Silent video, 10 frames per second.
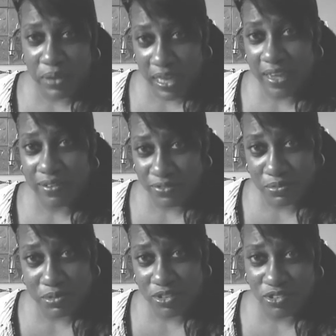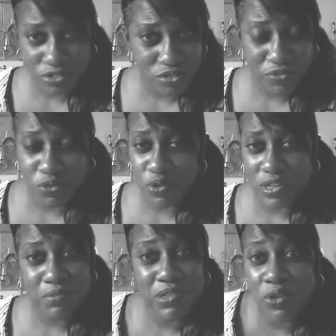pain from the surgery. Of
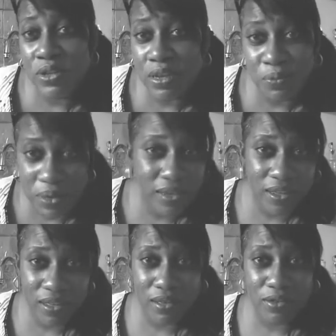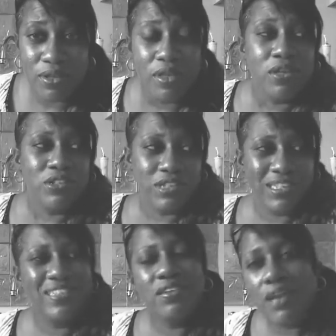course, it was only a week ago, so I
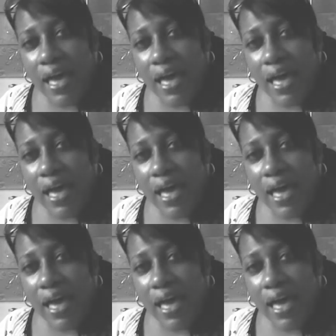still